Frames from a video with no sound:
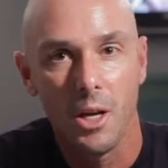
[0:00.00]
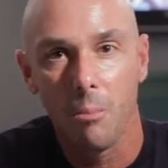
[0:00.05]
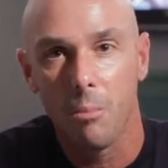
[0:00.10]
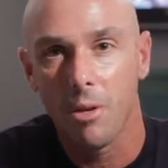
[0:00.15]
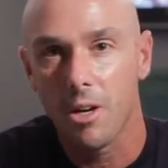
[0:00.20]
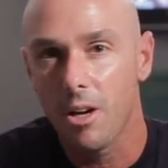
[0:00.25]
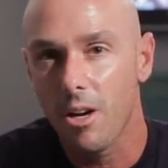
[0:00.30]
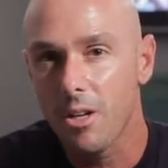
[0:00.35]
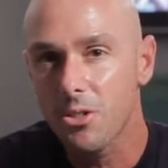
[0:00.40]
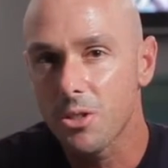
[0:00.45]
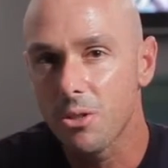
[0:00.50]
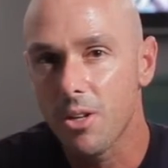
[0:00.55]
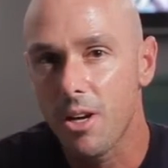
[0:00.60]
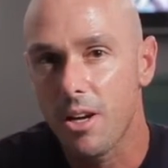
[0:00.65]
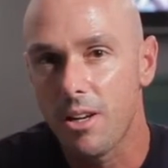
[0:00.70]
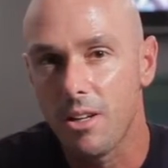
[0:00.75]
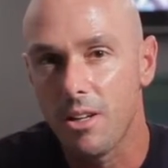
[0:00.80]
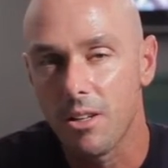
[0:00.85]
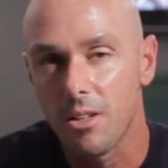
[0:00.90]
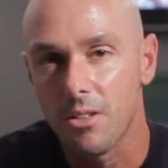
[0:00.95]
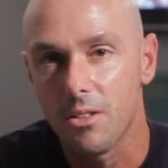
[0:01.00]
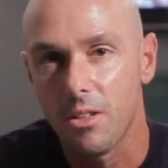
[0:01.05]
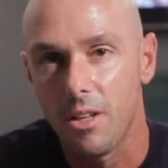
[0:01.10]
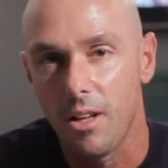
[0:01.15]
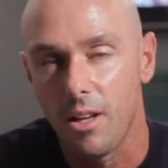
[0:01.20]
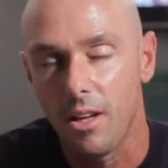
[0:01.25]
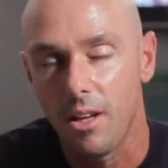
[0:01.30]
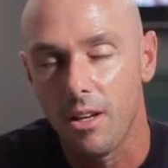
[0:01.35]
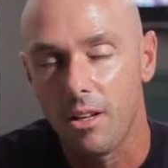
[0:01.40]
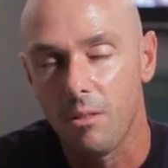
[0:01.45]
But I also got in on
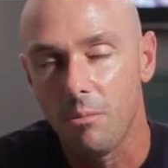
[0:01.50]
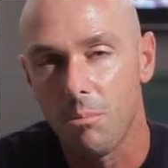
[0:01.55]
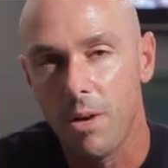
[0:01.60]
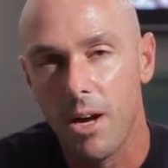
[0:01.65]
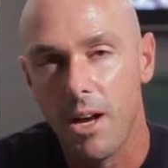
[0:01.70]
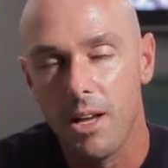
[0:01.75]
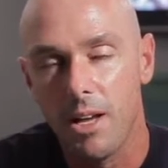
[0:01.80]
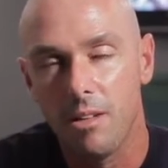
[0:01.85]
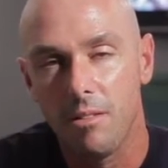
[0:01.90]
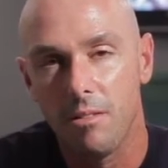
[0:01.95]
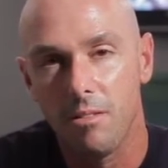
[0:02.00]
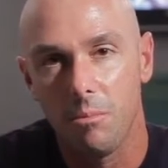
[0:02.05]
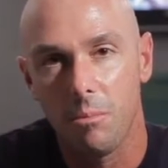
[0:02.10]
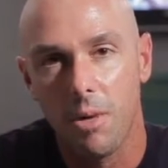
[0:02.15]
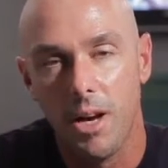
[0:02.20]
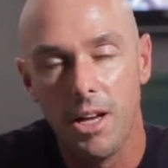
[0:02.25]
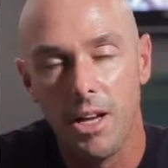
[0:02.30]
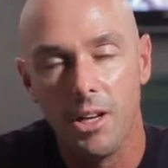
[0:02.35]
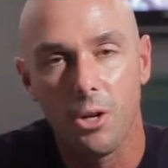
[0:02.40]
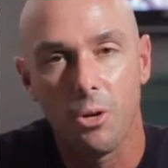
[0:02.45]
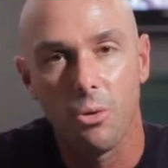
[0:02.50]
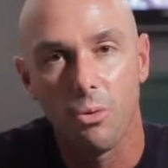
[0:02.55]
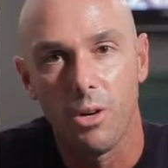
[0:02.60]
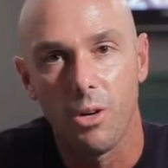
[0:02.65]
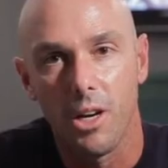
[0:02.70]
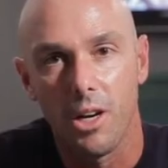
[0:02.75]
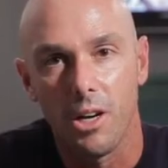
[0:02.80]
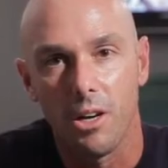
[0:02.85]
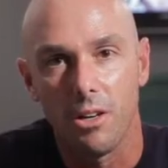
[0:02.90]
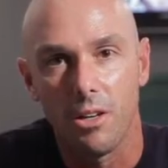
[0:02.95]
the, uh, my my
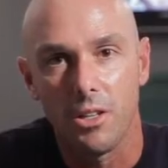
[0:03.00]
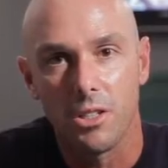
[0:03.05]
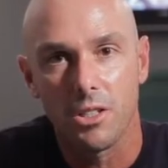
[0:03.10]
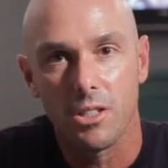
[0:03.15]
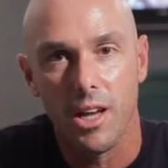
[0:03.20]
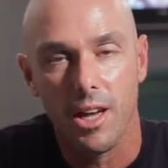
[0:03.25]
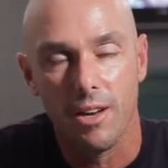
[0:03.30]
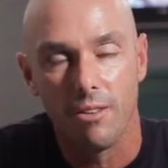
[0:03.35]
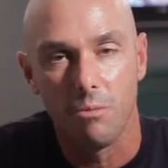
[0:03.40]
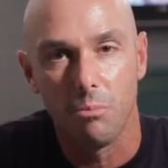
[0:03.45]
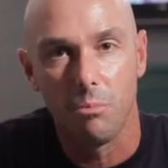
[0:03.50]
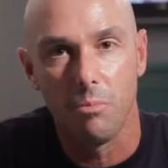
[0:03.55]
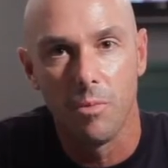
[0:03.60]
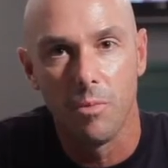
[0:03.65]
career is kind of